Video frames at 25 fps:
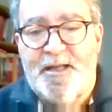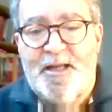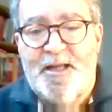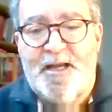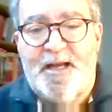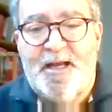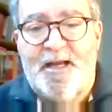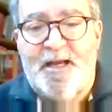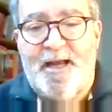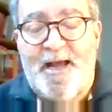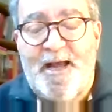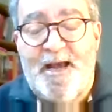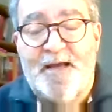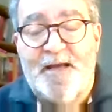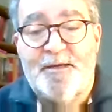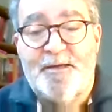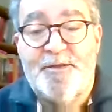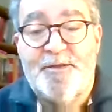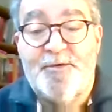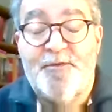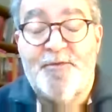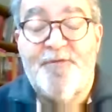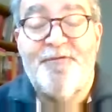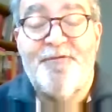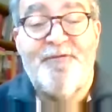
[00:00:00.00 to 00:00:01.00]
had,
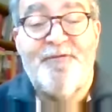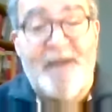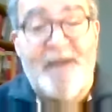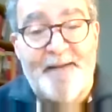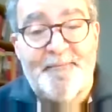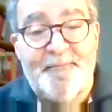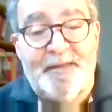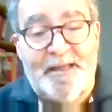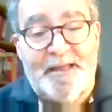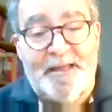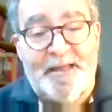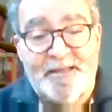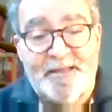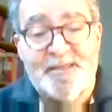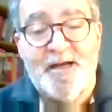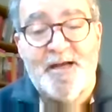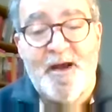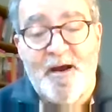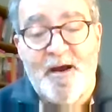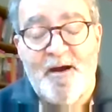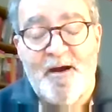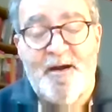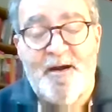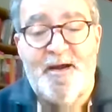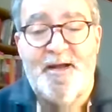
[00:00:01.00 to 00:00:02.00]
through family
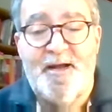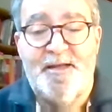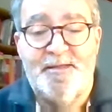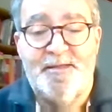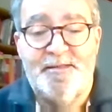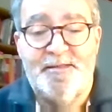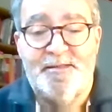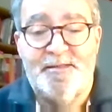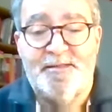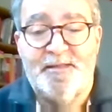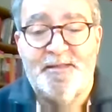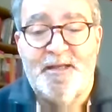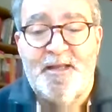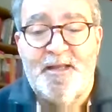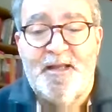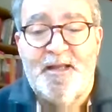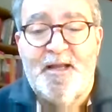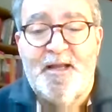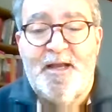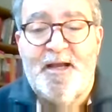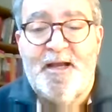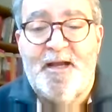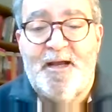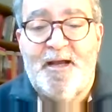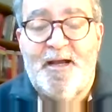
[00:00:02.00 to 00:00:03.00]
ties,
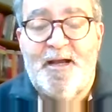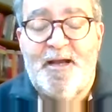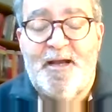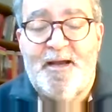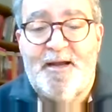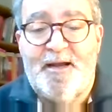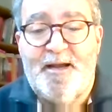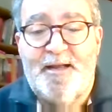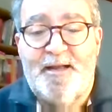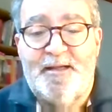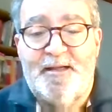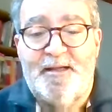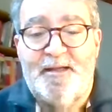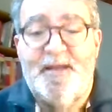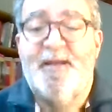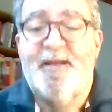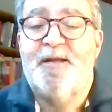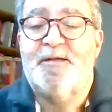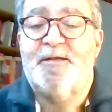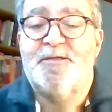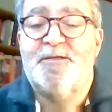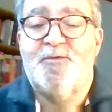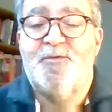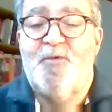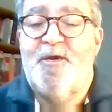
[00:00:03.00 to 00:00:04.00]

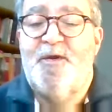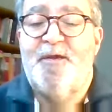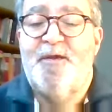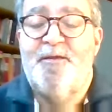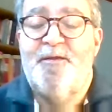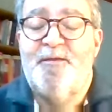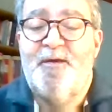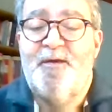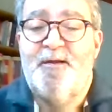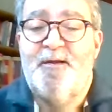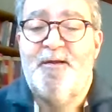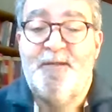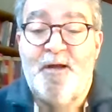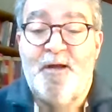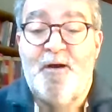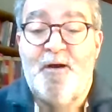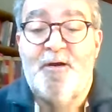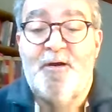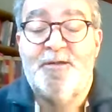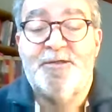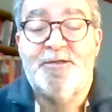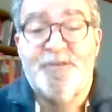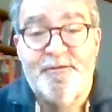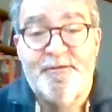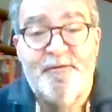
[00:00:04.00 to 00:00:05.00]
links with a
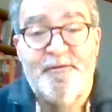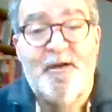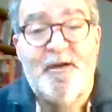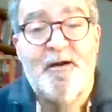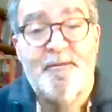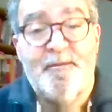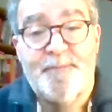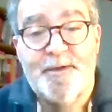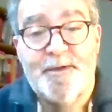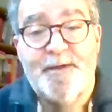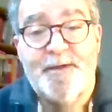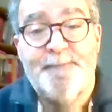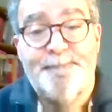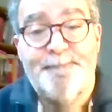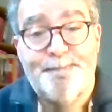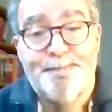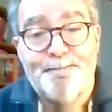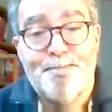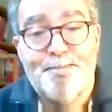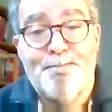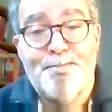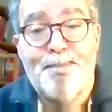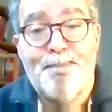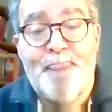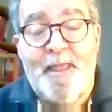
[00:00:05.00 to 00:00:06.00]
large developer.
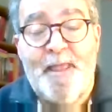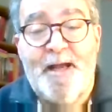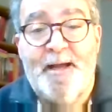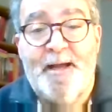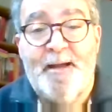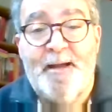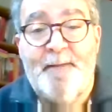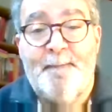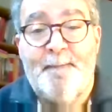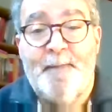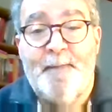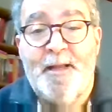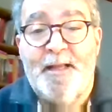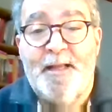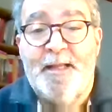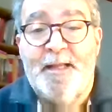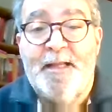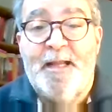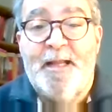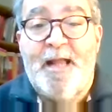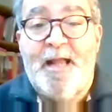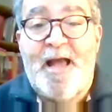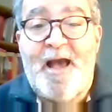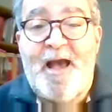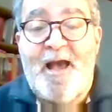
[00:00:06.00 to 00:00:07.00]

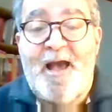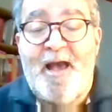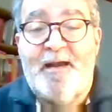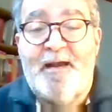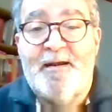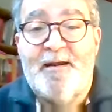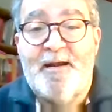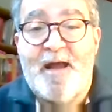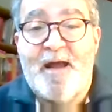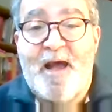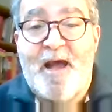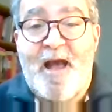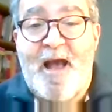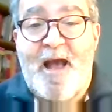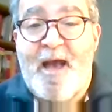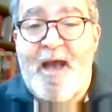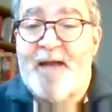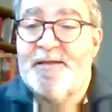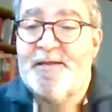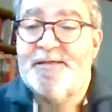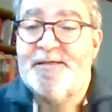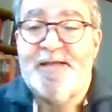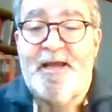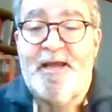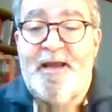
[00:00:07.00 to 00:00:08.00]
And
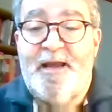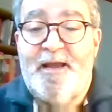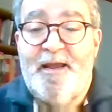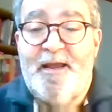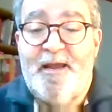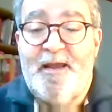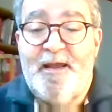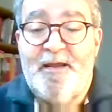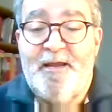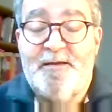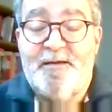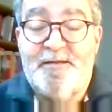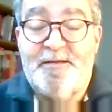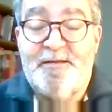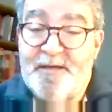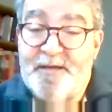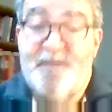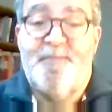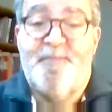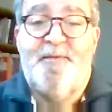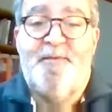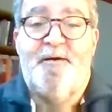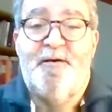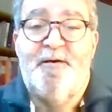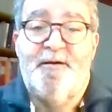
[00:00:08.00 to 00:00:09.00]
at a dinner
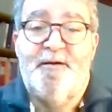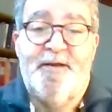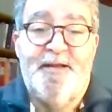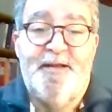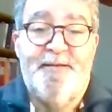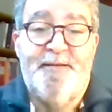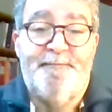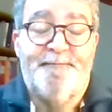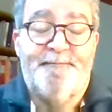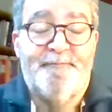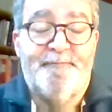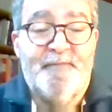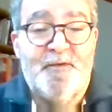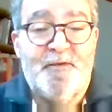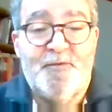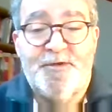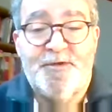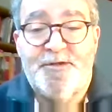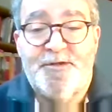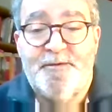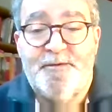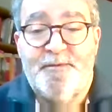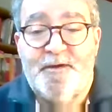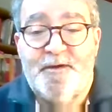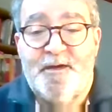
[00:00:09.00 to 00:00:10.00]
party, would
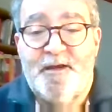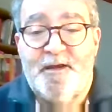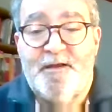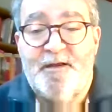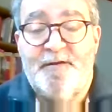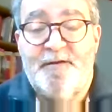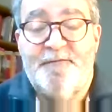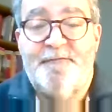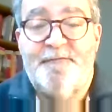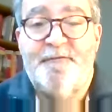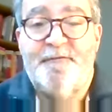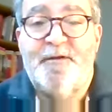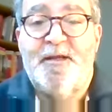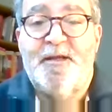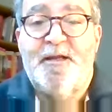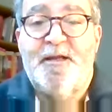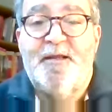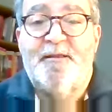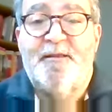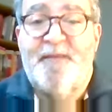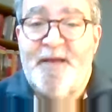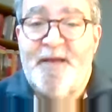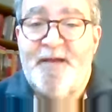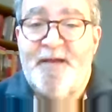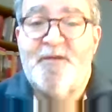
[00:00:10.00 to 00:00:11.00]
you believe,
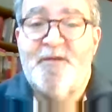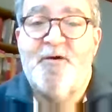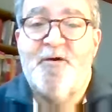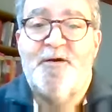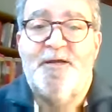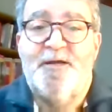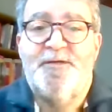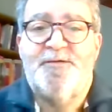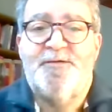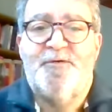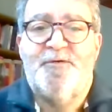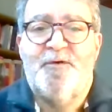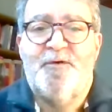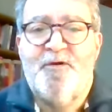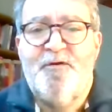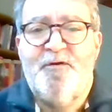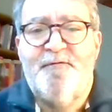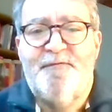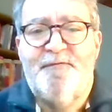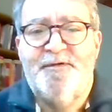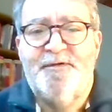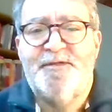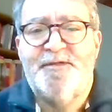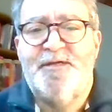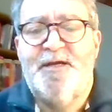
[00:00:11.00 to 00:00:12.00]
they got into a
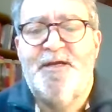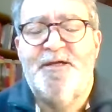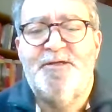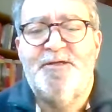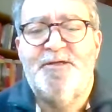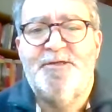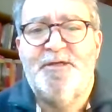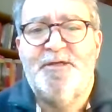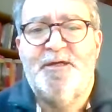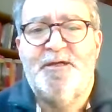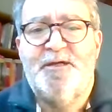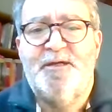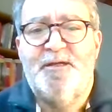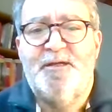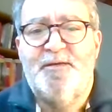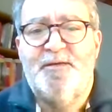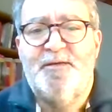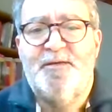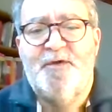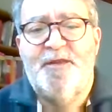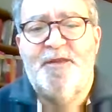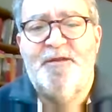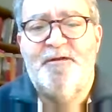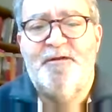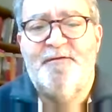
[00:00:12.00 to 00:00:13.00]
conversation
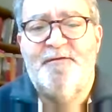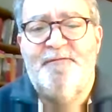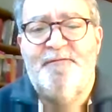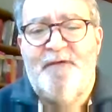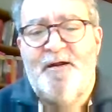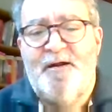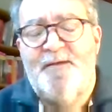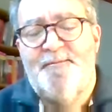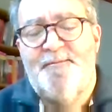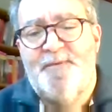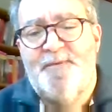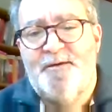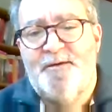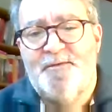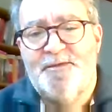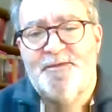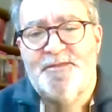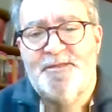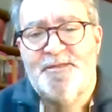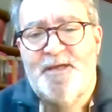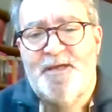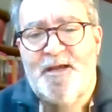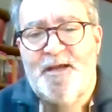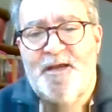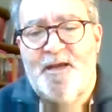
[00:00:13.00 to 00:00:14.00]
where the developer was
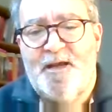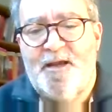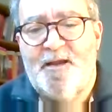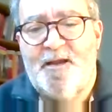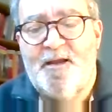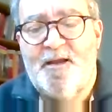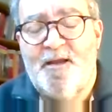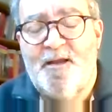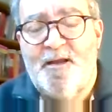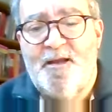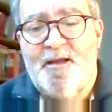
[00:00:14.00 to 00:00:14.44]
saying,